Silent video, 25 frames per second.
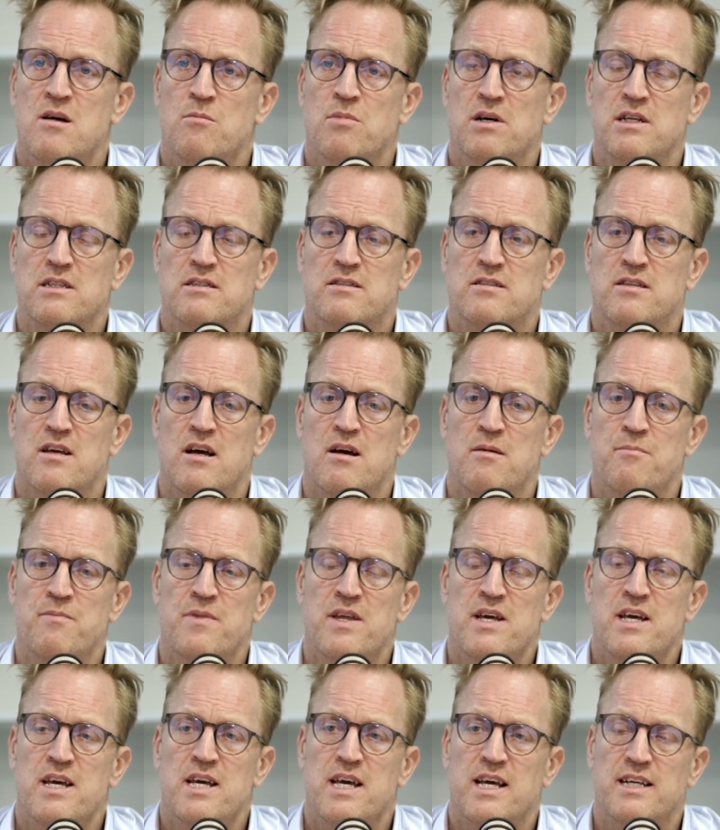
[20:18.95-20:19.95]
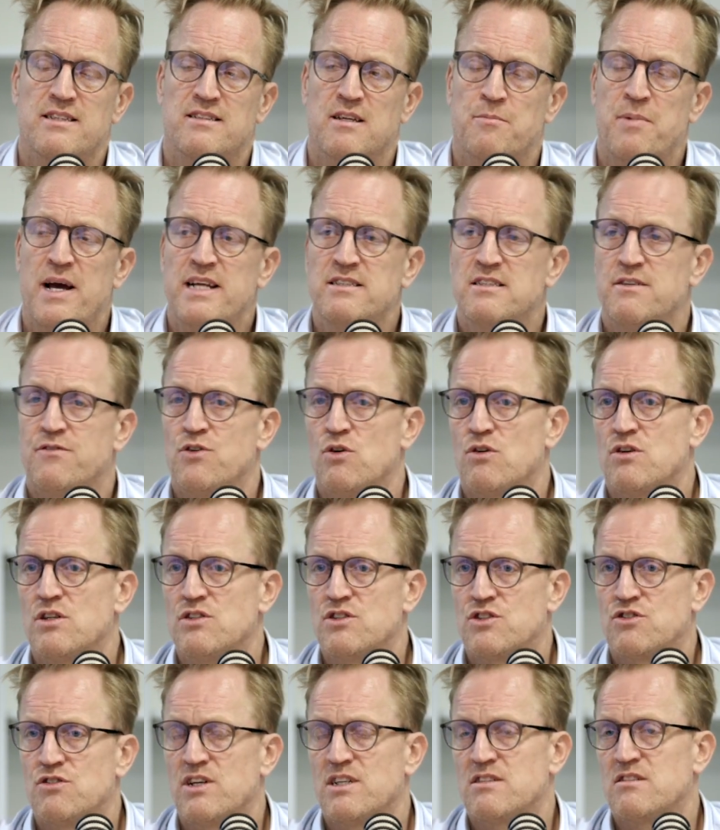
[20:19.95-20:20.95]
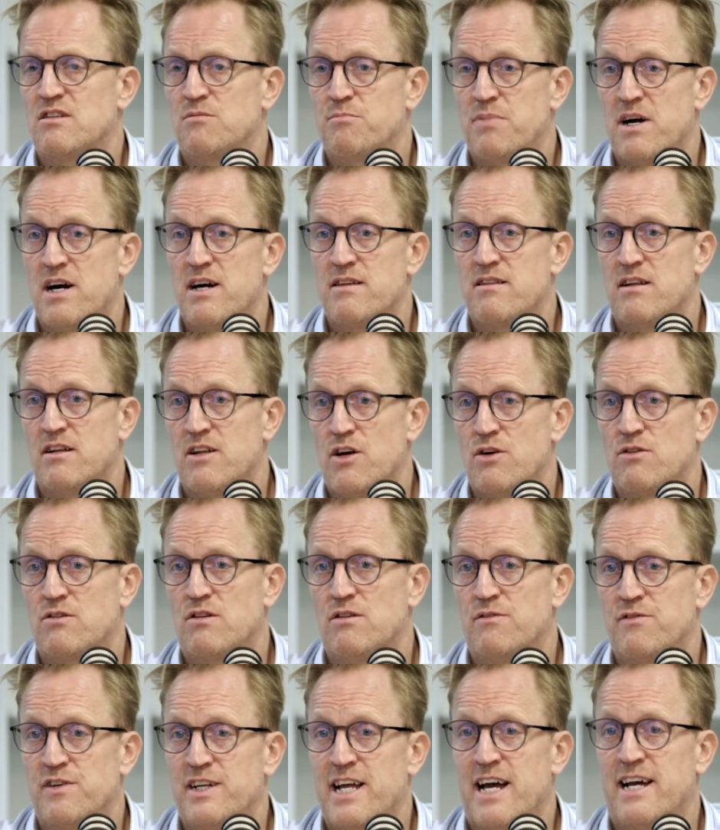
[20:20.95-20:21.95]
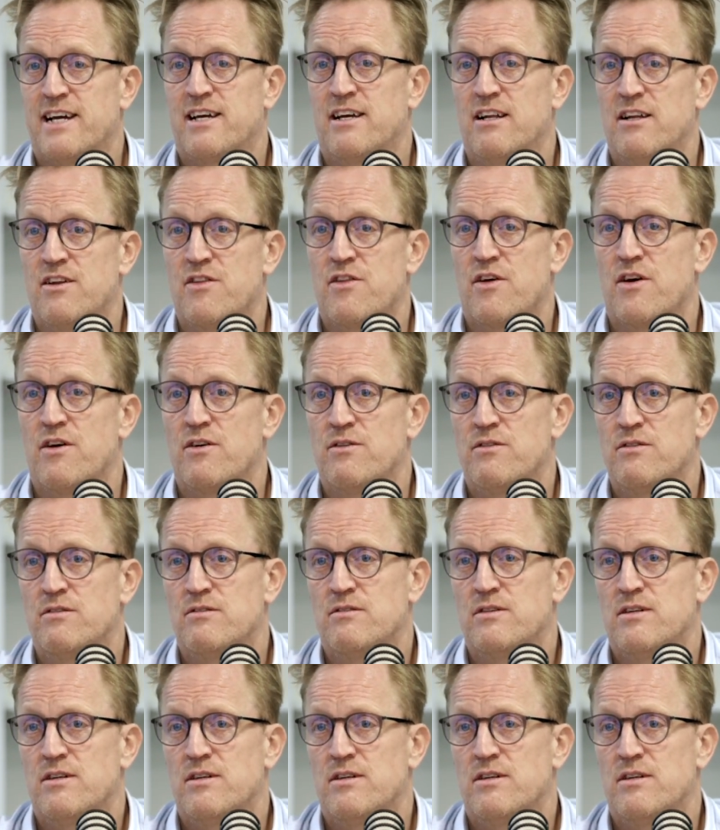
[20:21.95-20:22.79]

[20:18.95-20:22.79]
But it depends if you're constricted by the local vernacular, though.